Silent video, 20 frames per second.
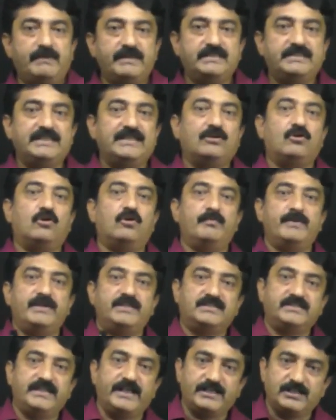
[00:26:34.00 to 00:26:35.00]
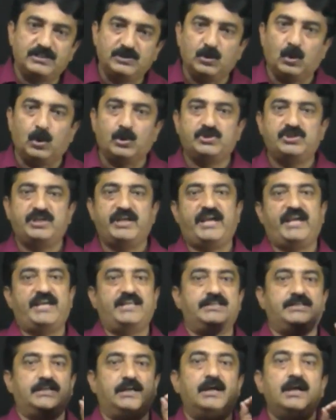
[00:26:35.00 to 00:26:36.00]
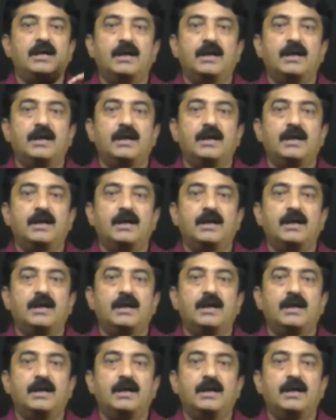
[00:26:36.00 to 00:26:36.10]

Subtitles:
be zero means there is no change.